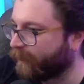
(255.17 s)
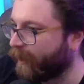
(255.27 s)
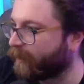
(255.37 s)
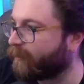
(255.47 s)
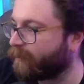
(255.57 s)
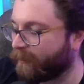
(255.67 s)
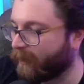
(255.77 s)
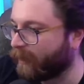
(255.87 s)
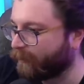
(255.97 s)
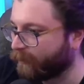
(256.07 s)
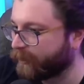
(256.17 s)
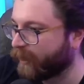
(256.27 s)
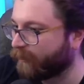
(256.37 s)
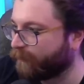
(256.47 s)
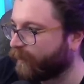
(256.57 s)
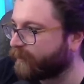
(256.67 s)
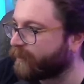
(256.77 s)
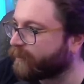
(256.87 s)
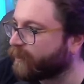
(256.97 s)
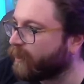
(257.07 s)
back, they liked their
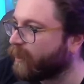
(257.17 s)
sacrifices,